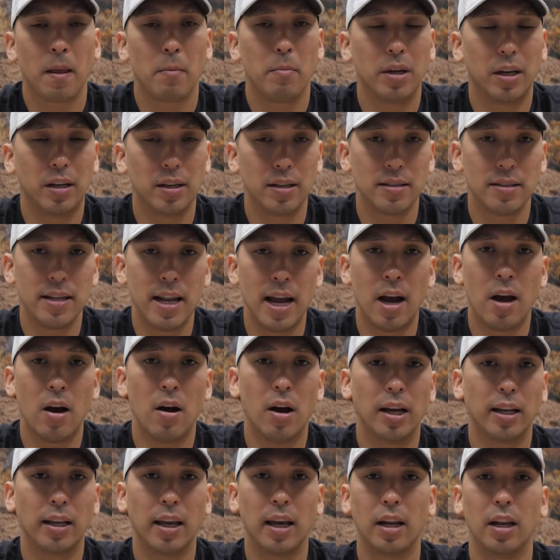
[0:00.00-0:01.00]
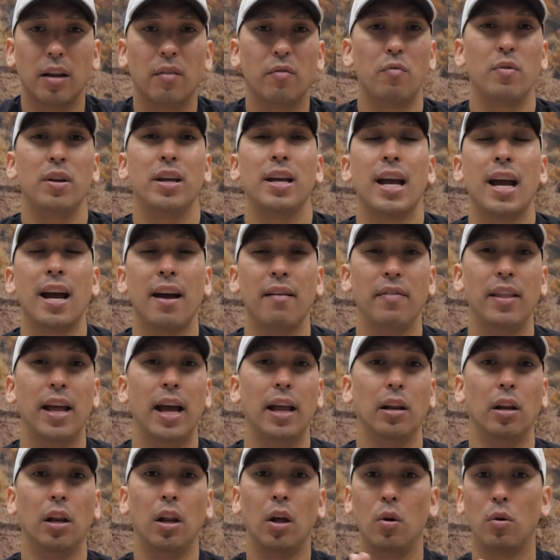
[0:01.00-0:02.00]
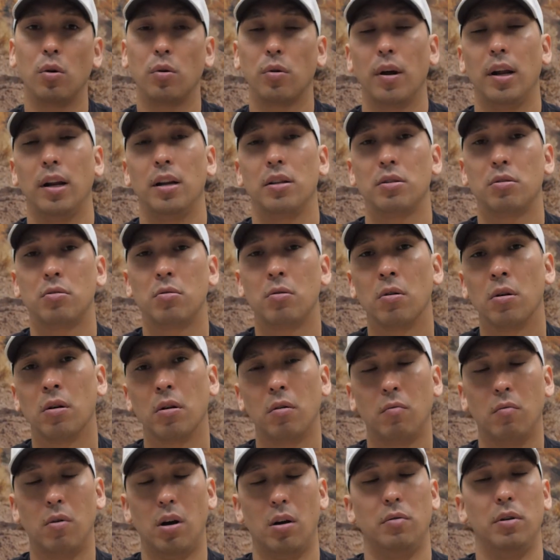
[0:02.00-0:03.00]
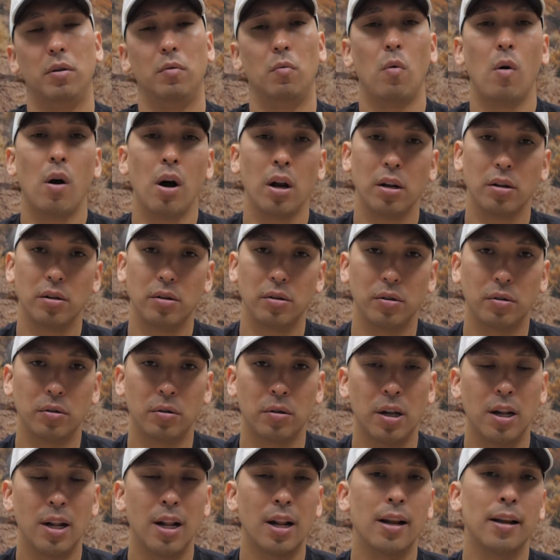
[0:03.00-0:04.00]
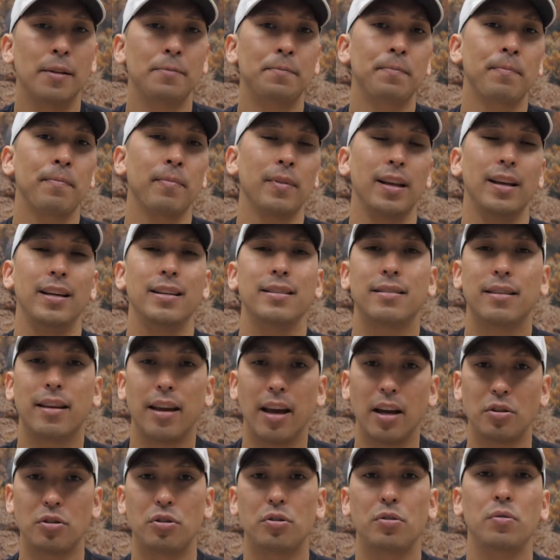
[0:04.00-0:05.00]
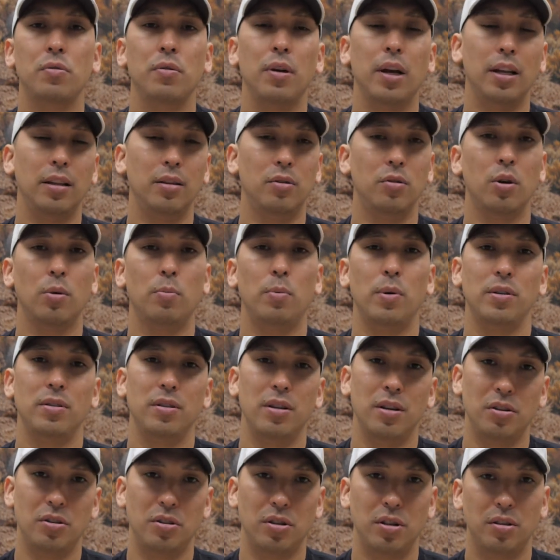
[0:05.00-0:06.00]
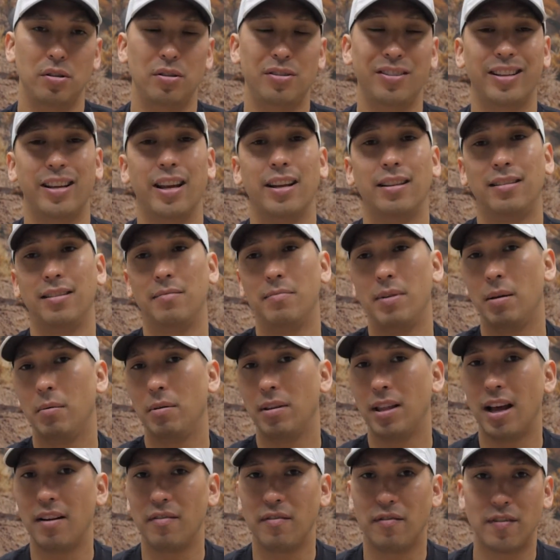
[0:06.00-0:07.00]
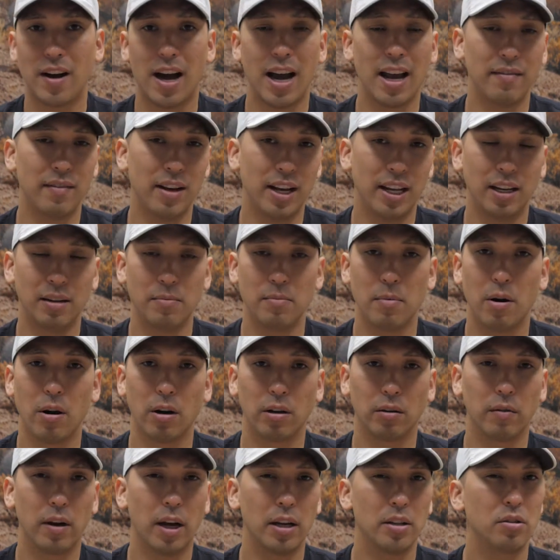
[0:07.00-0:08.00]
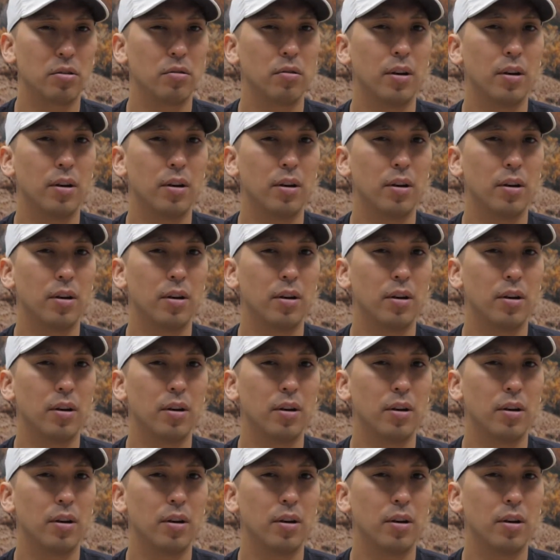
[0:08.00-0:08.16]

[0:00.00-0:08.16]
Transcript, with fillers: because now, again, if we have that low credit score, what we want to do is get you into a position to get to maybe that 580 mark, right?